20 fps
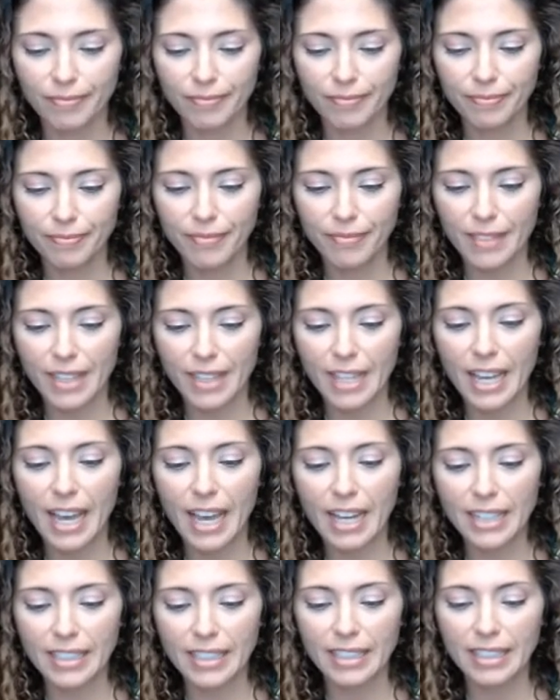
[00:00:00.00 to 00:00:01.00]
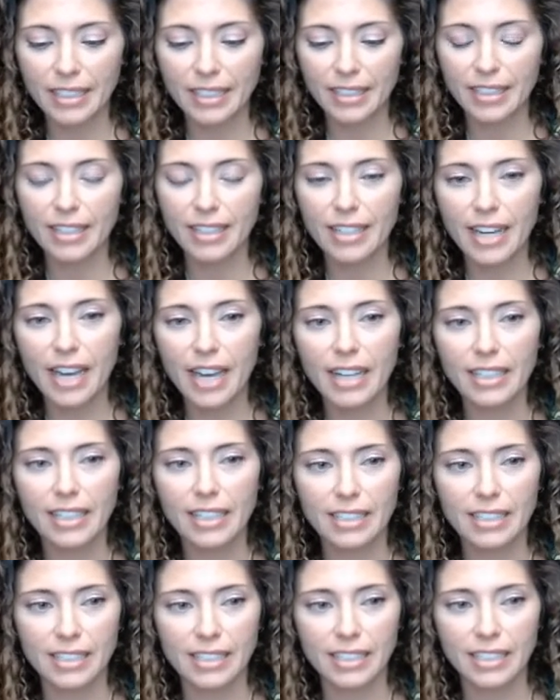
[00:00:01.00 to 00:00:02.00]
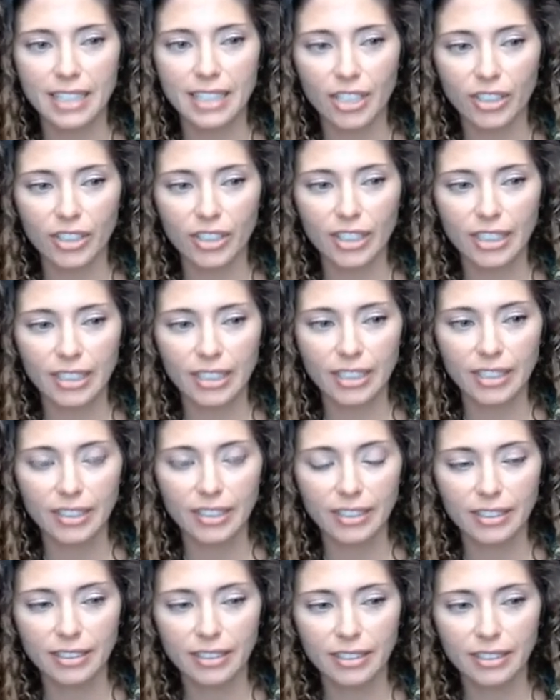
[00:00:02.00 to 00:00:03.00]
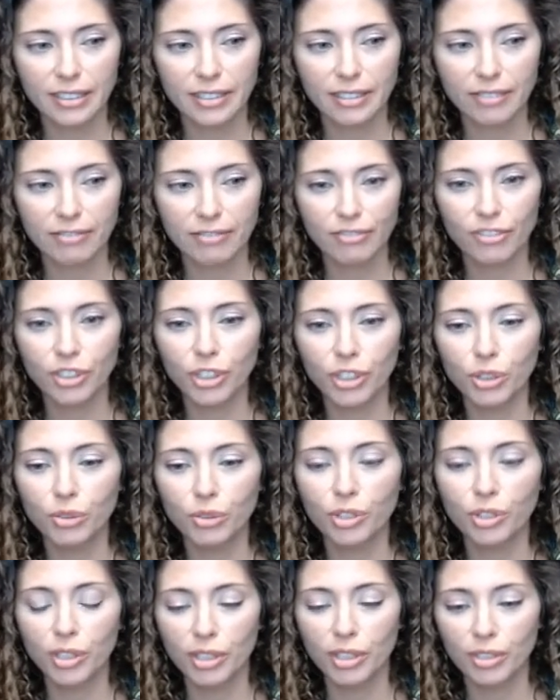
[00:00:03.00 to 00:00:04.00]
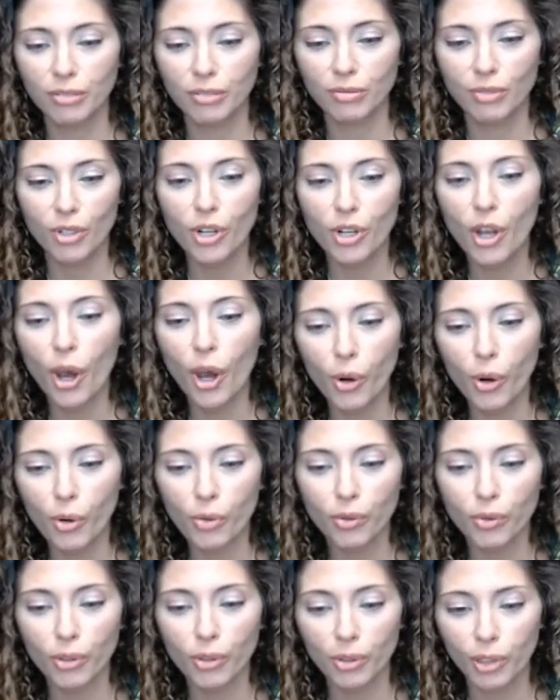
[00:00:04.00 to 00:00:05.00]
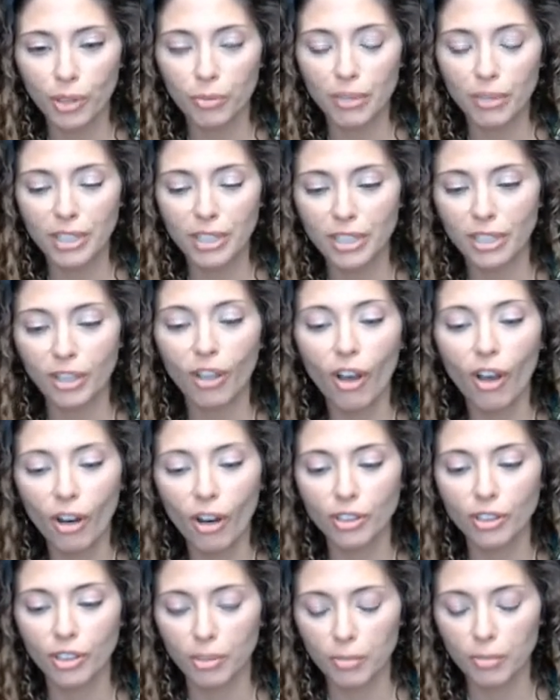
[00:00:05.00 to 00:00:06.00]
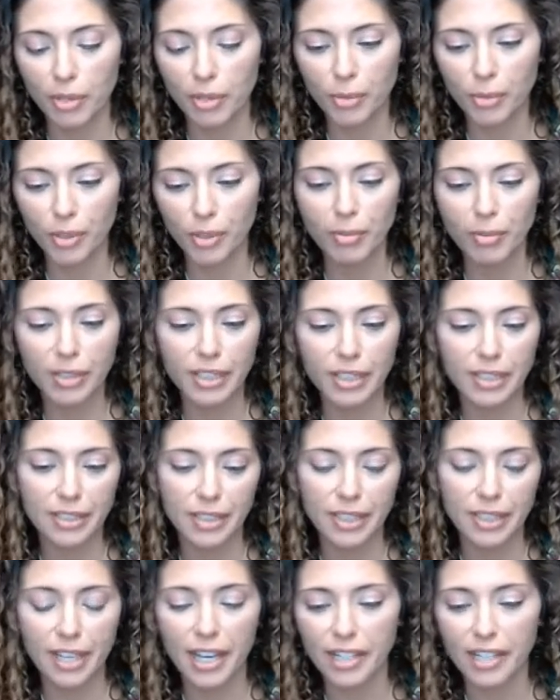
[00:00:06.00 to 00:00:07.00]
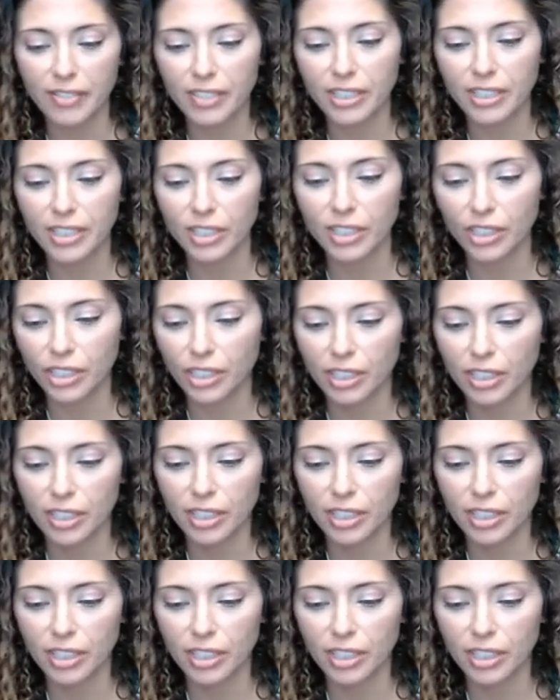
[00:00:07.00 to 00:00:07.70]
not necessary for you to know or commit to long-term memory, because a lot of it is just